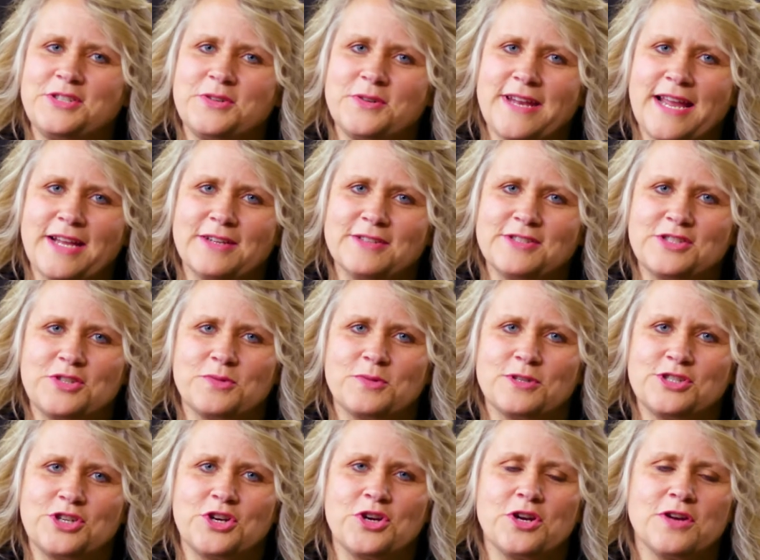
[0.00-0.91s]
to announce the
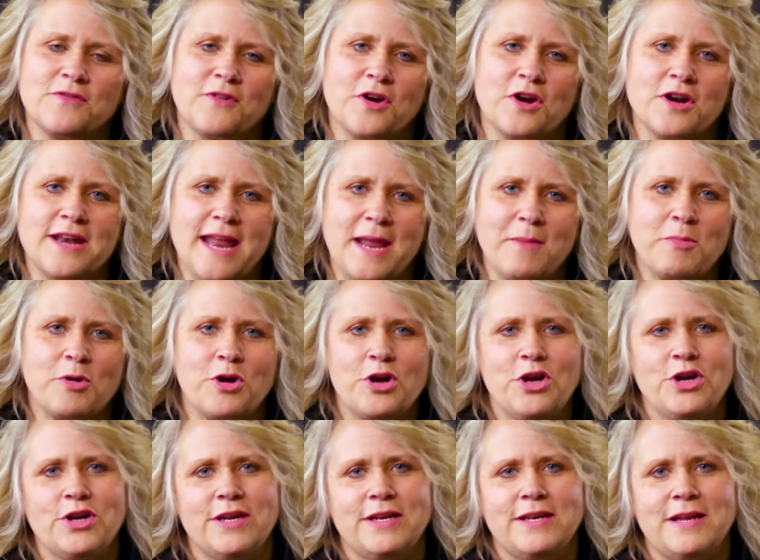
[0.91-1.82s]
return of our
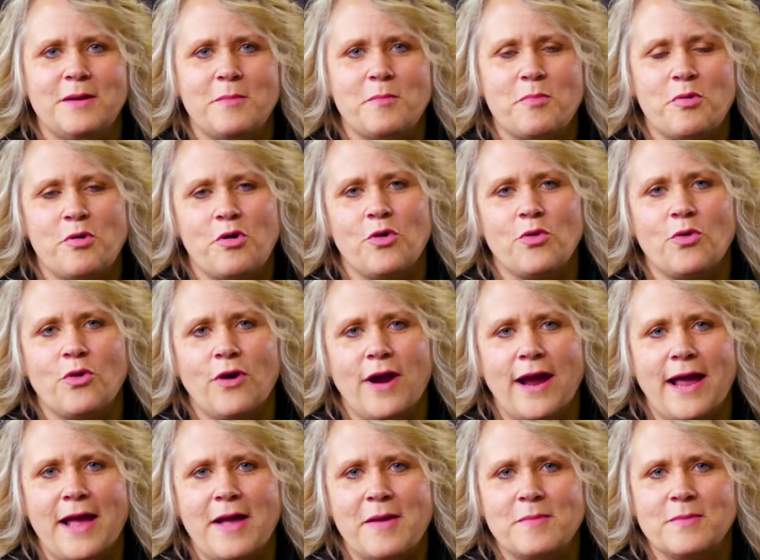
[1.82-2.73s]
neighborhood
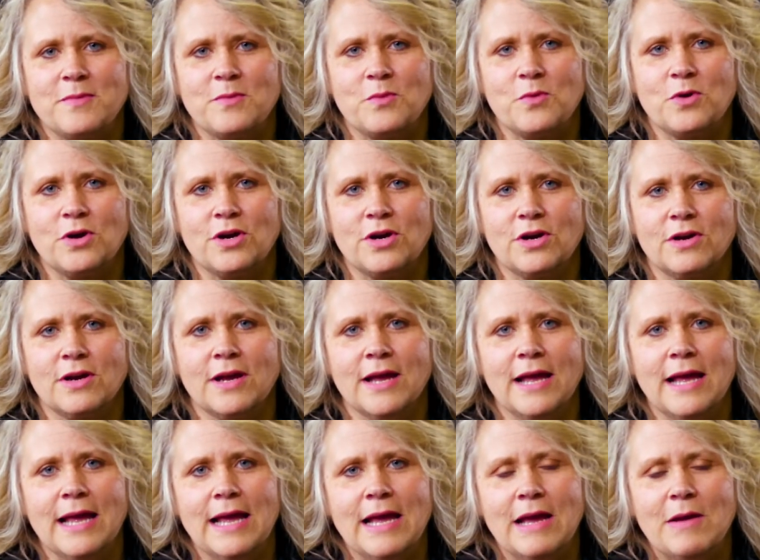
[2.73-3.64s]
program. We're
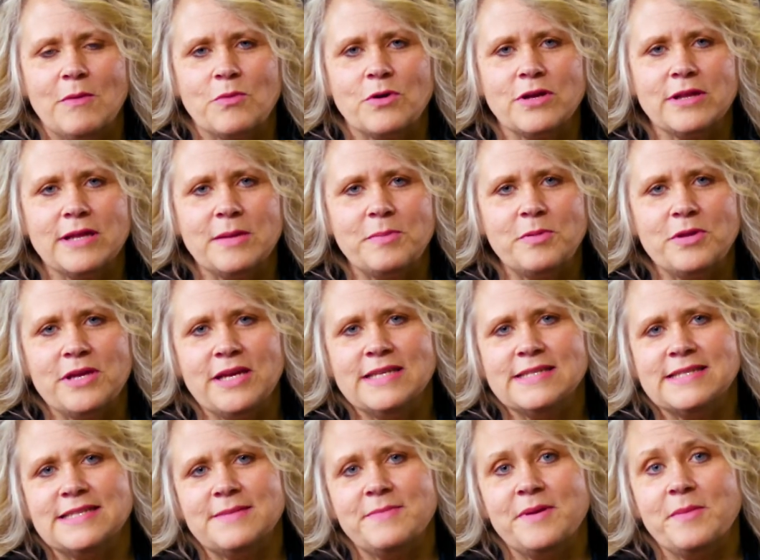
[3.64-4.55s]
really
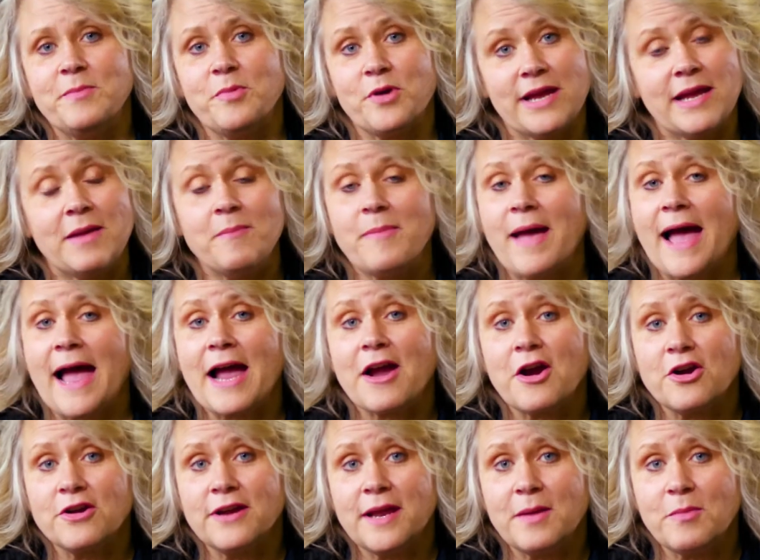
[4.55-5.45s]
pleased to be bringing back
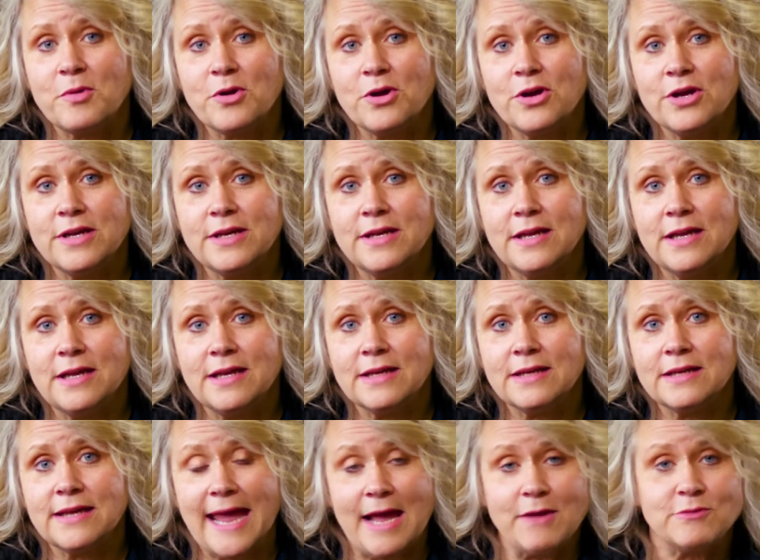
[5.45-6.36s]
our neighborhood
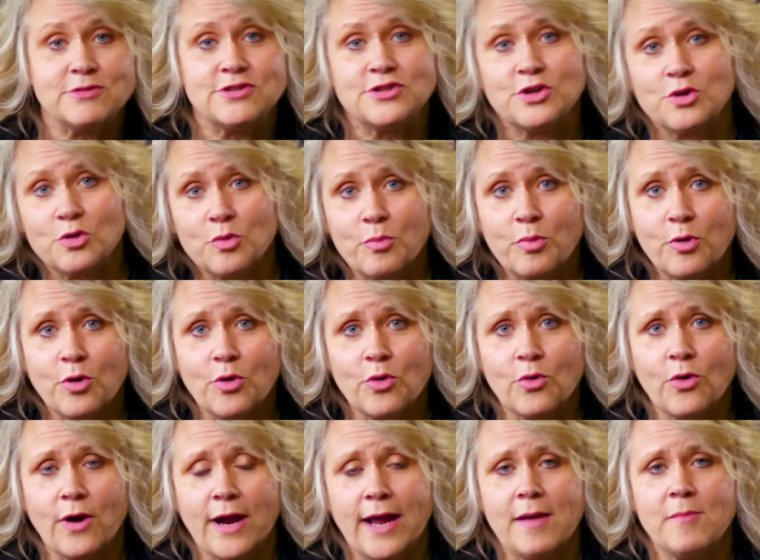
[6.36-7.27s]
council
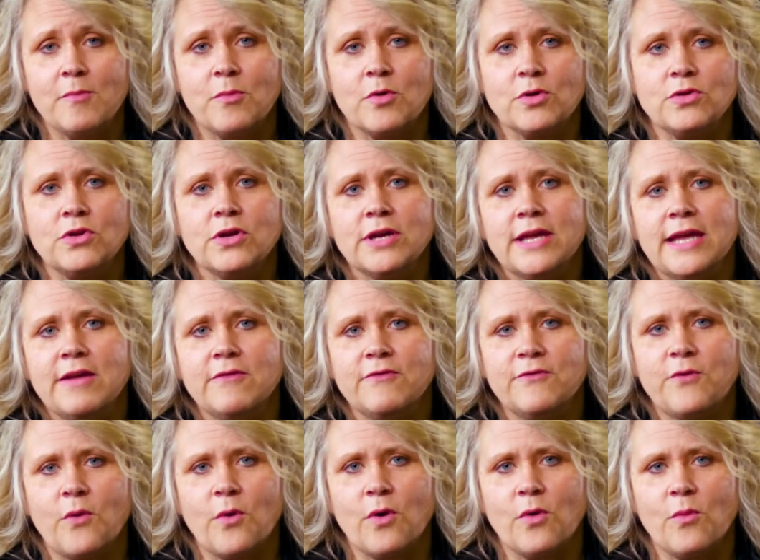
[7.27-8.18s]
program. We're looking
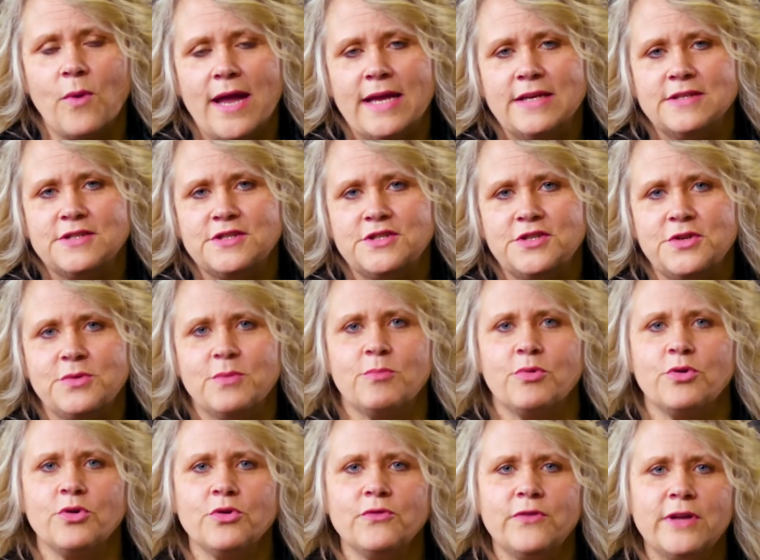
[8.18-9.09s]
for ways to
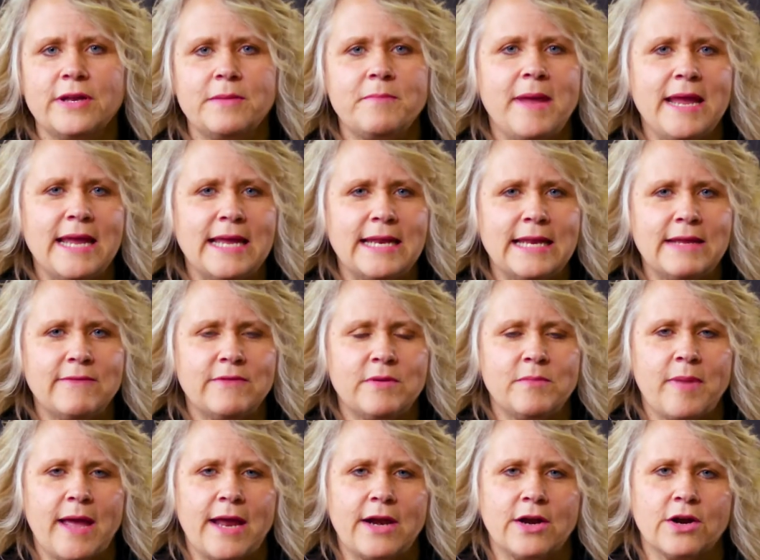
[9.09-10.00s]
improve it, make it
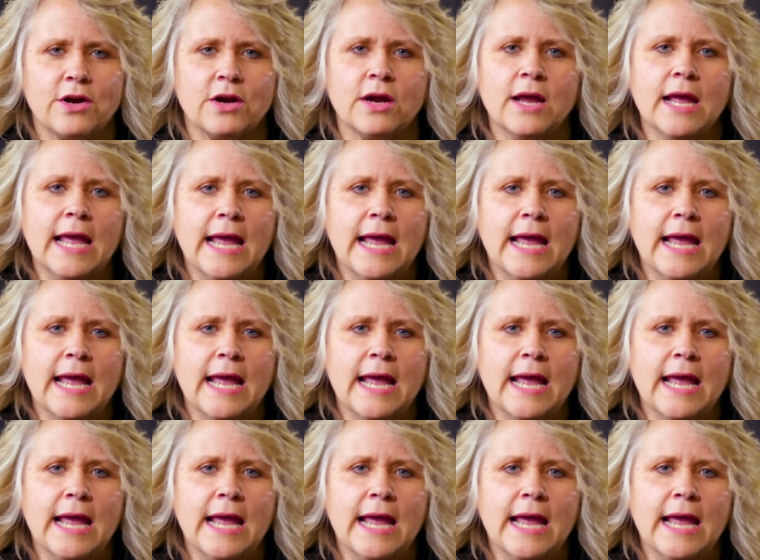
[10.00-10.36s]
even better,